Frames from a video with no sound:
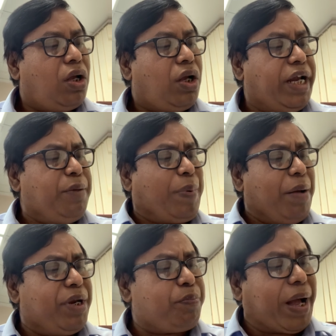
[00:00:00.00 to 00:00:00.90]
Any
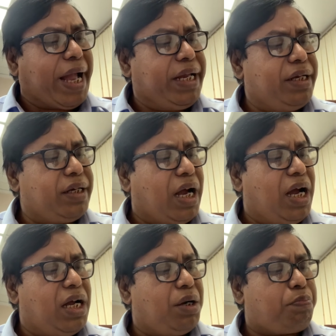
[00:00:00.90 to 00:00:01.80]
payment by
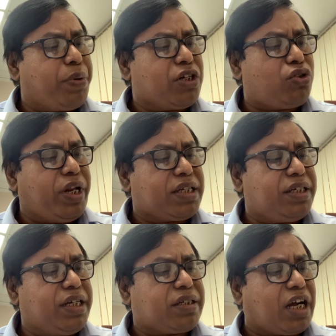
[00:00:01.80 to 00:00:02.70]
a person
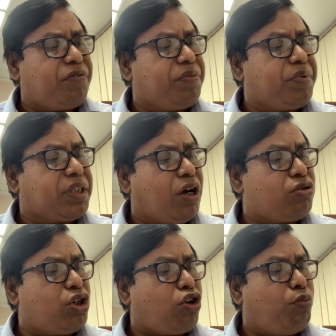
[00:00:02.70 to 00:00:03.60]
exceeding taka
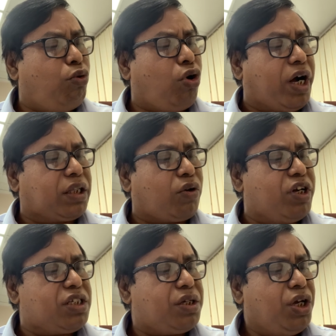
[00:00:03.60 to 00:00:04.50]
50,000 or more,
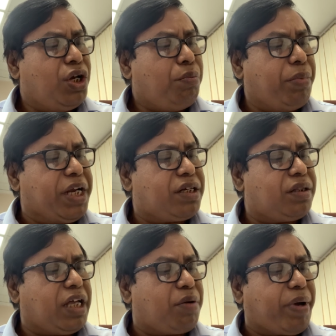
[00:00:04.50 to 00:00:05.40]
otherwise made
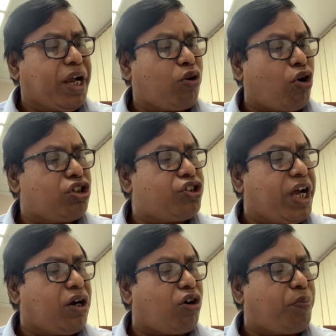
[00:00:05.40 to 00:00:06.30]
than by a cost
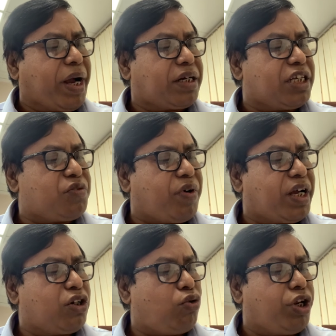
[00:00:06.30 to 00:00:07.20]
check or bank transfer,
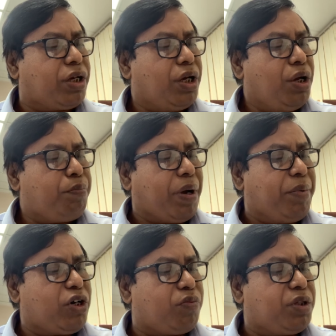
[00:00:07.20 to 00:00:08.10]
including
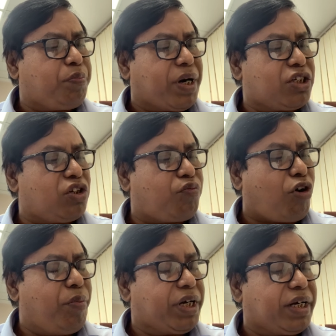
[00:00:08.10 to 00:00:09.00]
payment of the purchase of raw
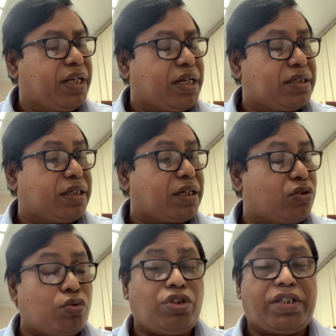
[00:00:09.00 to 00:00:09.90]
material, etc.
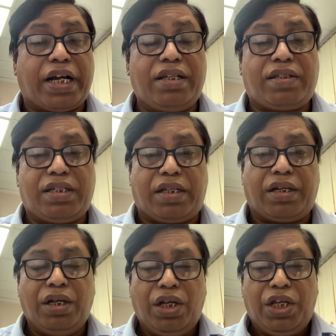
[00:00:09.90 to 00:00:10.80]
So this again says that
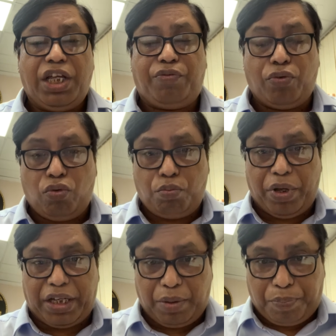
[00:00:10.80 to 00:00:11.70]
if you
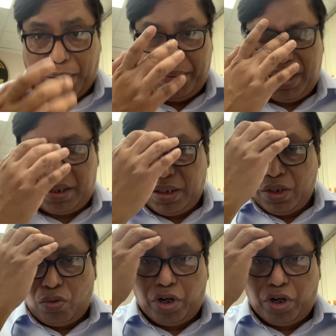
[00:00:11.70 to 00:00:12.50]
make a payment on